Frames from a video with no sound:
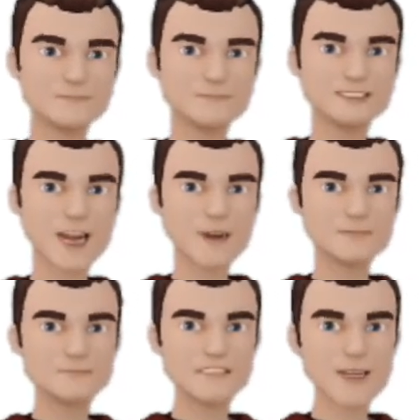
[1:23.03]

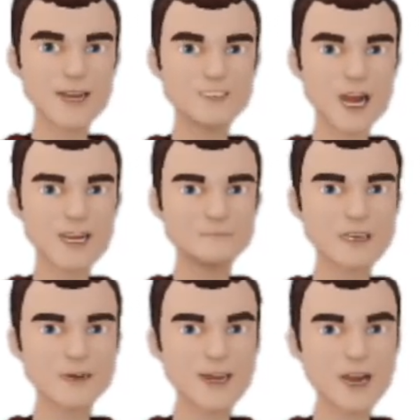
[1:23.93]
So there we have
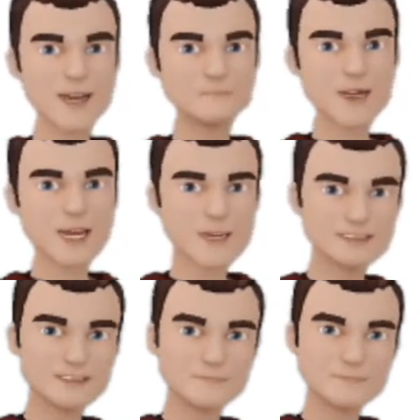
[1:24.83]
our dependent
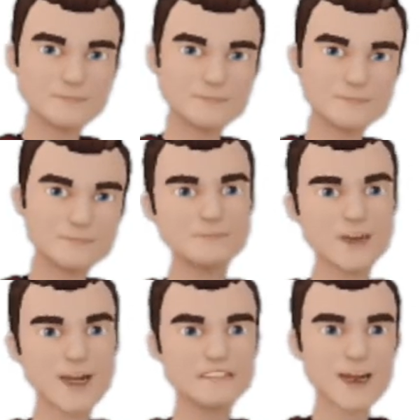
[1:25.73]
clause.
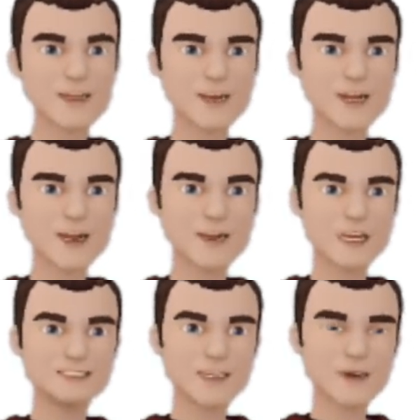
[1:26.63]
Whenever you begin
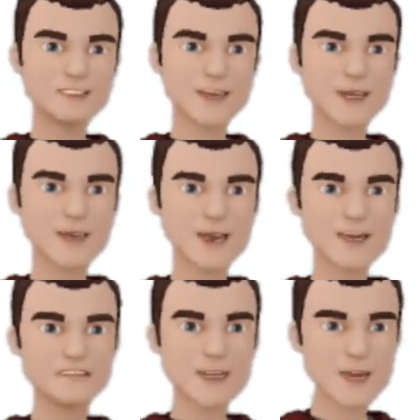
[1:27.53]
your sentence with a
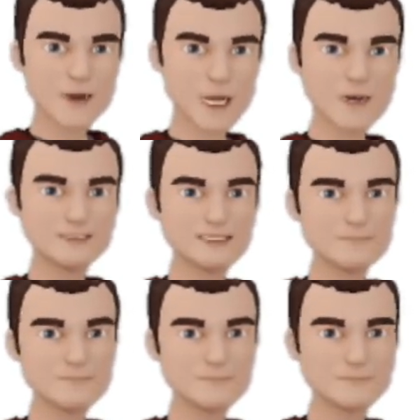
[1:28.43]
dependent clause,
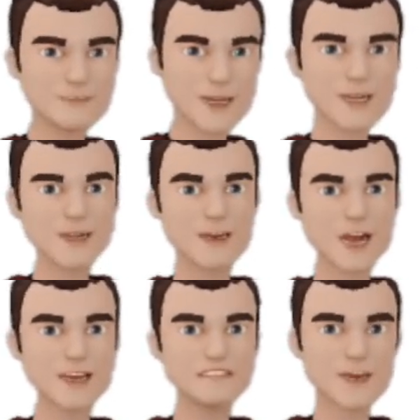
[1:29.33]
then you're going to
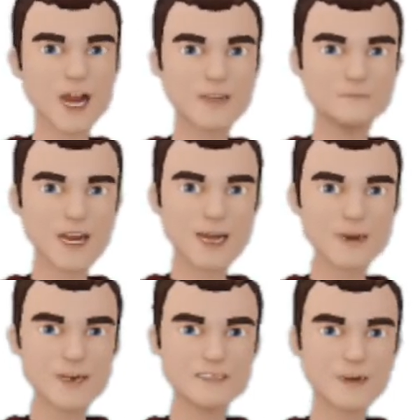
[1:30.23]
have a comma
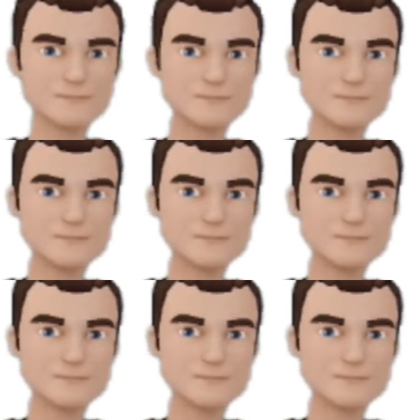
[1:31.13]
after that.